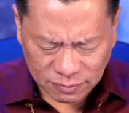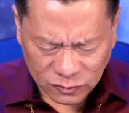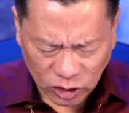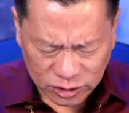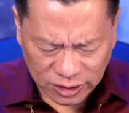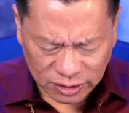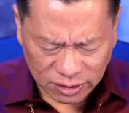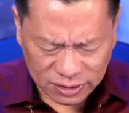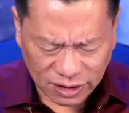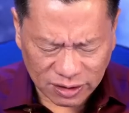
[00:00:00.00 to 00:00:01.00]
North,
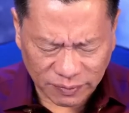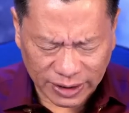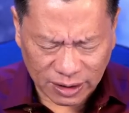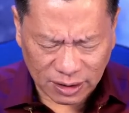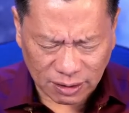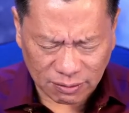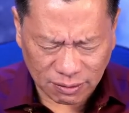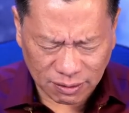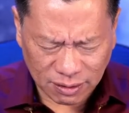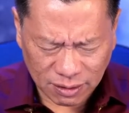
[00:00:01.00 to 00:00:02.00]
Central, South America,
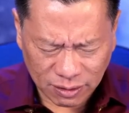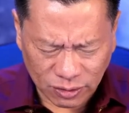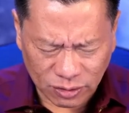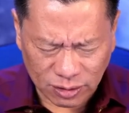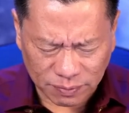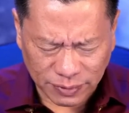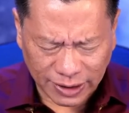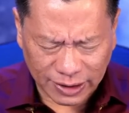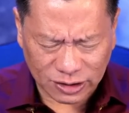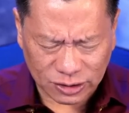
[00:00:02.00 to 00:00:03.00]
Europe,
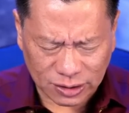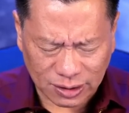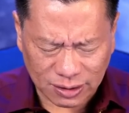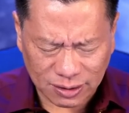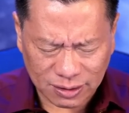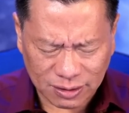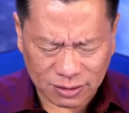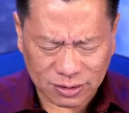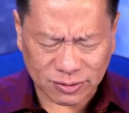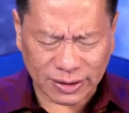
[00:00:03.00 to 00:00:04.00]
Asia,
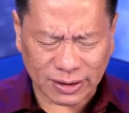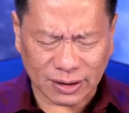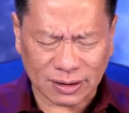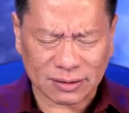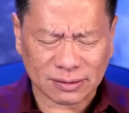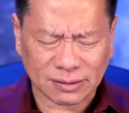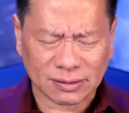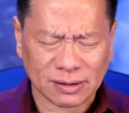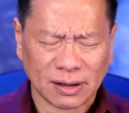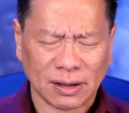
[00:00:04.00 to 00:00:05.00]
Australia,
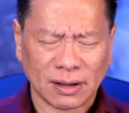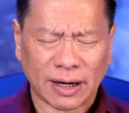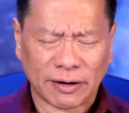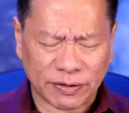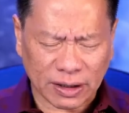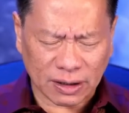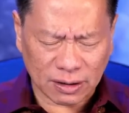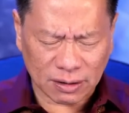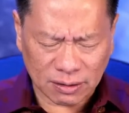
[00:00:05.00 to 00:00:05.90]
Africa.